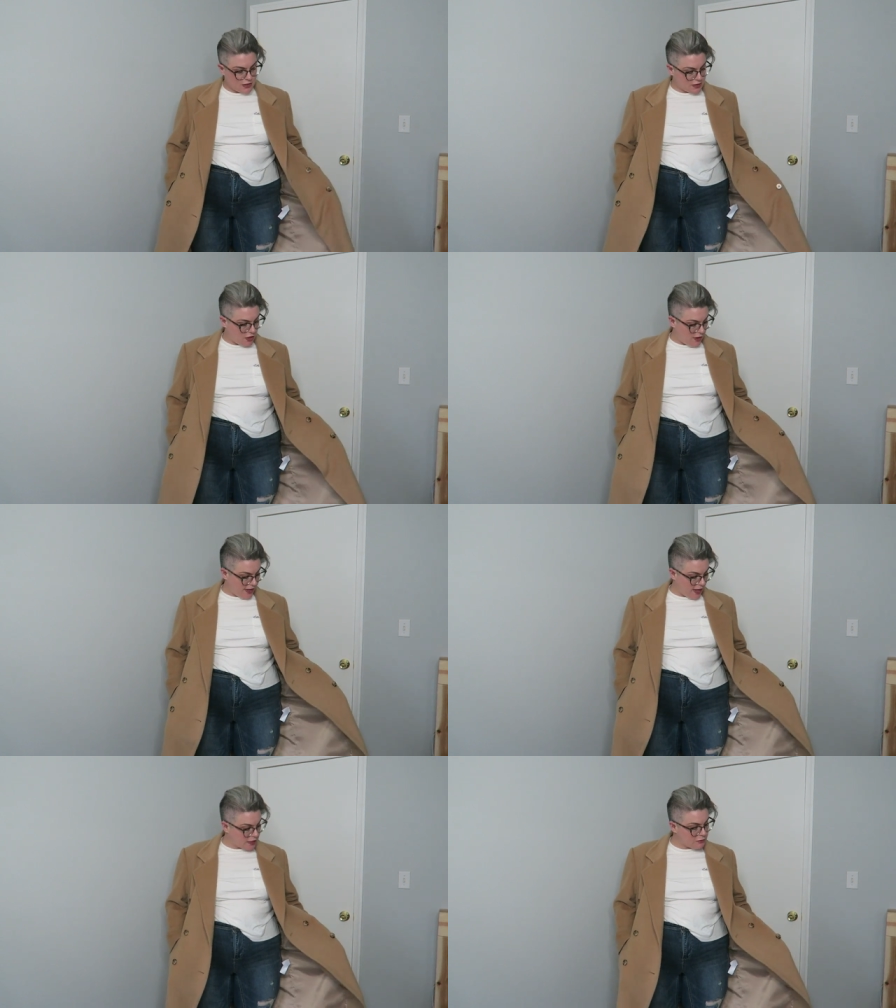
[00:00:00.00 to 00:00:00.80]
So
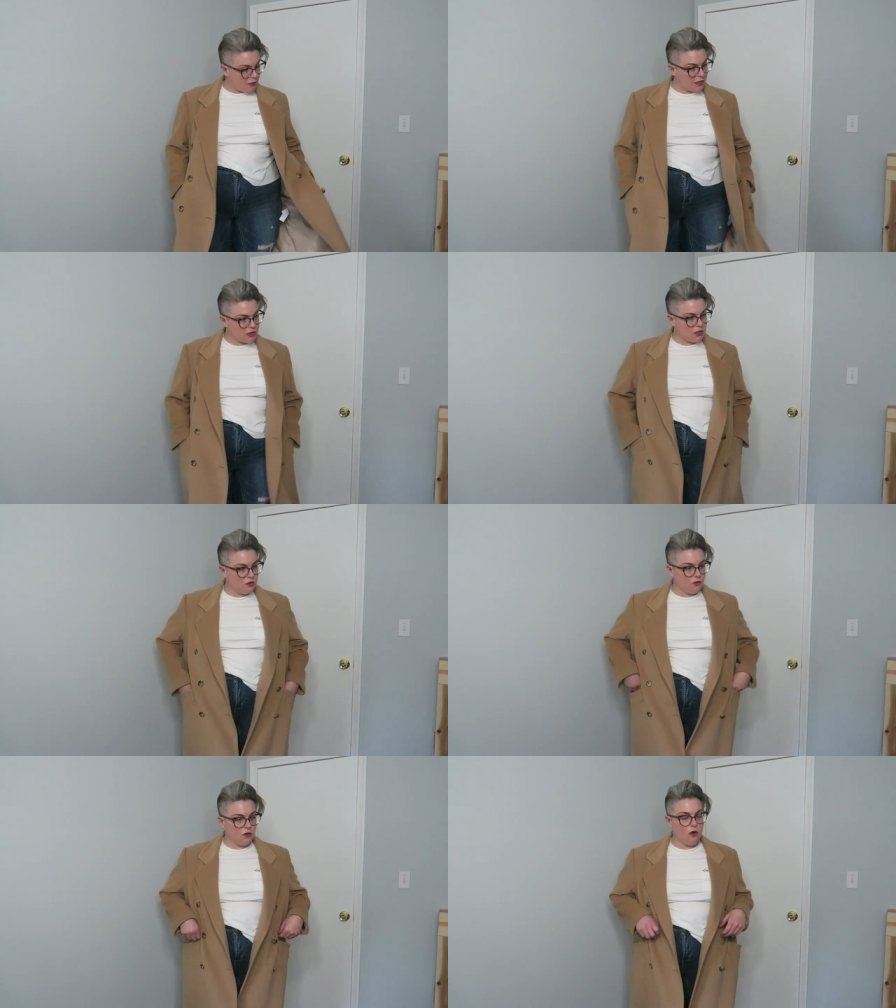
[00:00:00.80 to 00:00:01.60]
I can't speak
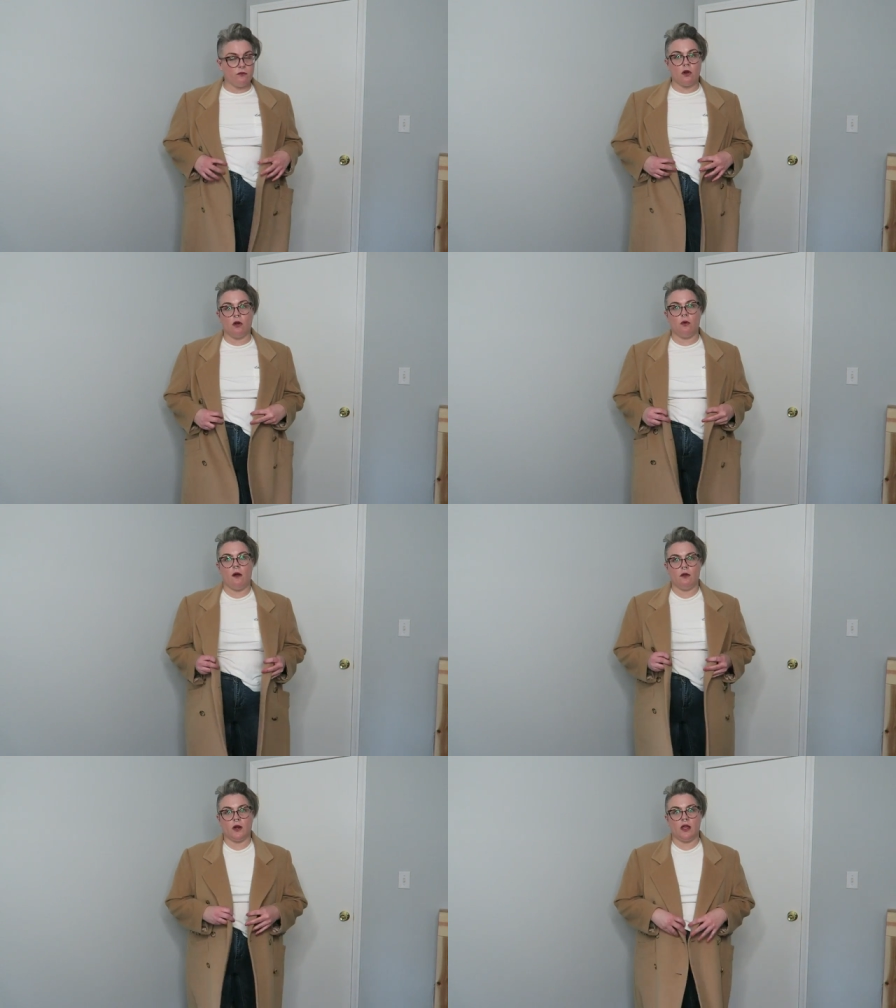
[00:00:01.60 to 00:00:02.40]
to the overall
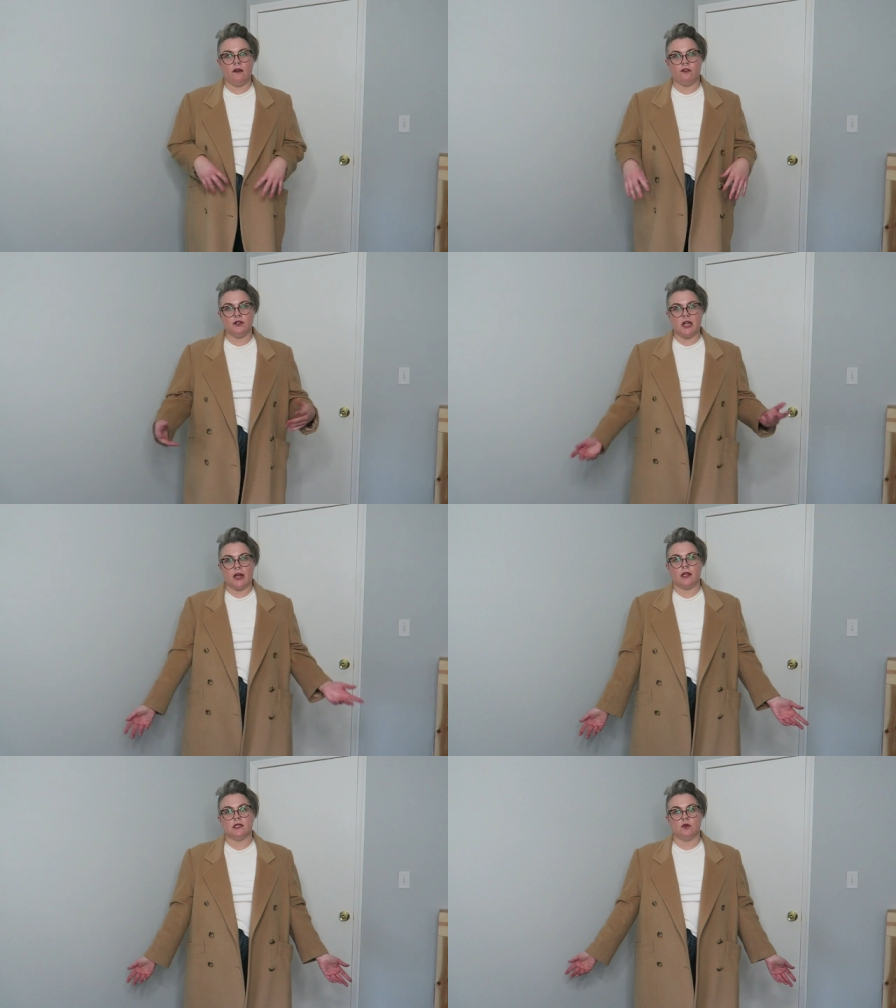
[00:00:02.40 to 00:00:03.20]
quality of her
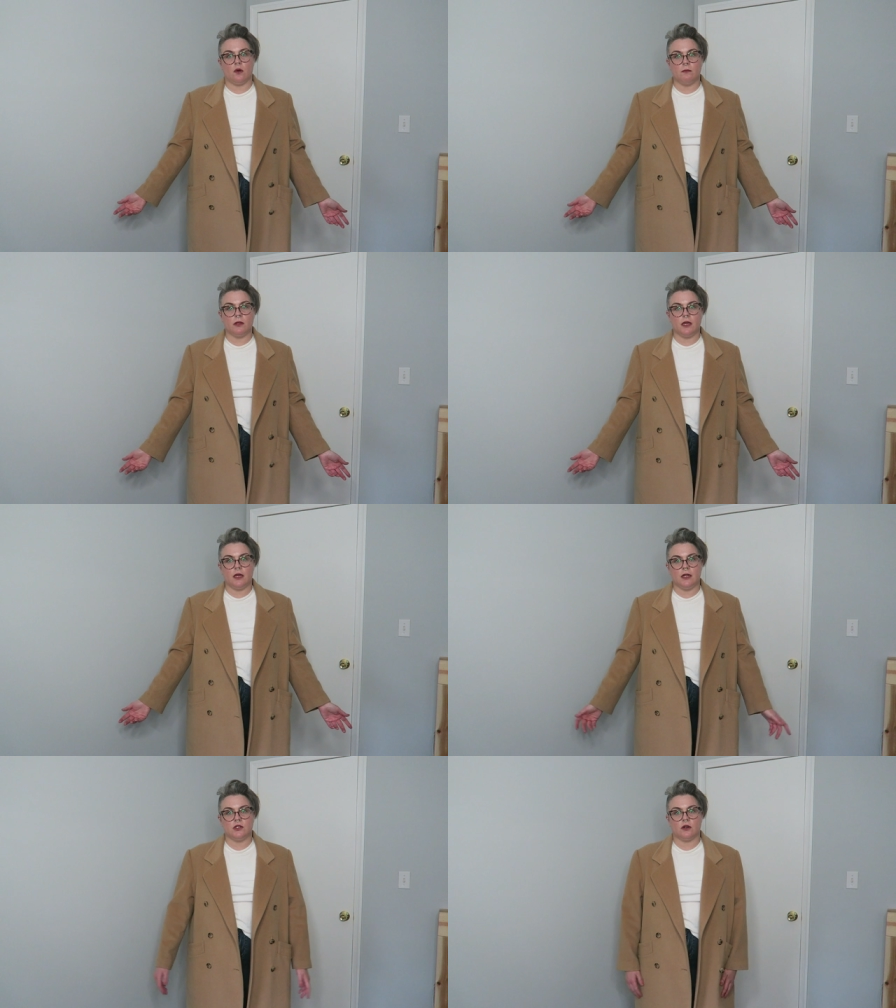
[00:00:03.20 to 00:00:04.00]
jackets
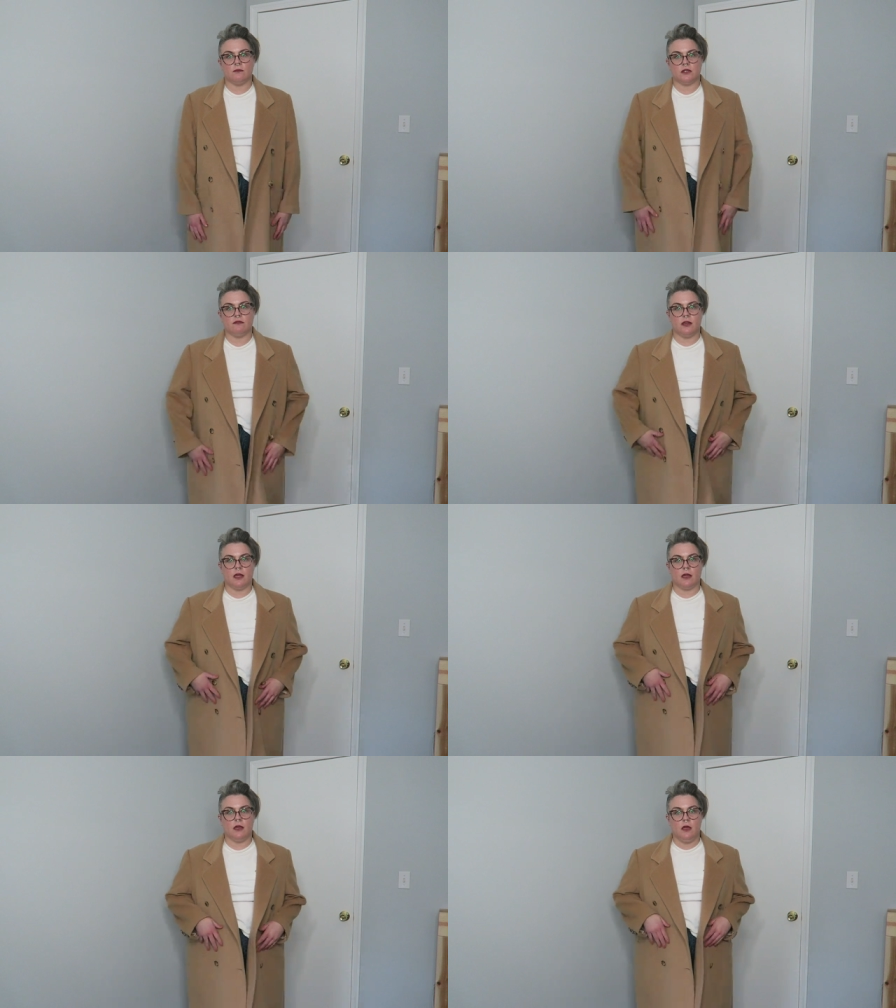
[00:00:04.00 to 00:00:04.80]
normally in terms of
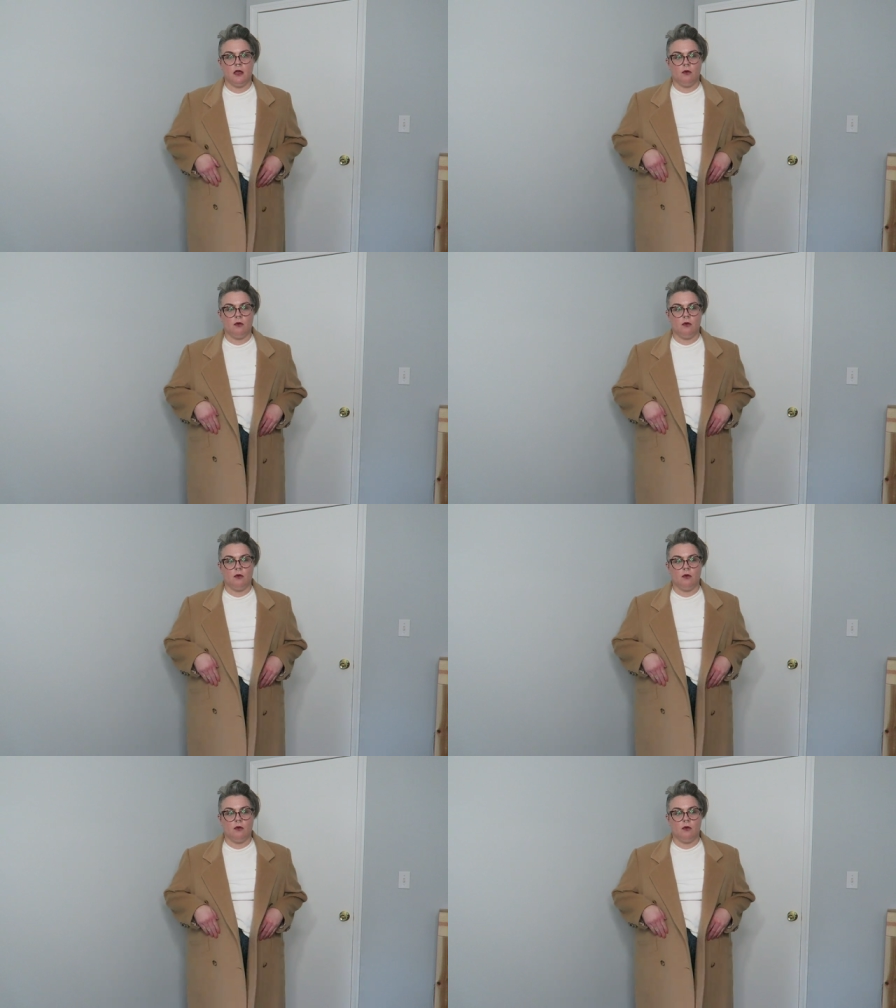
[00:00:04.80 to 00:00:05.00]
like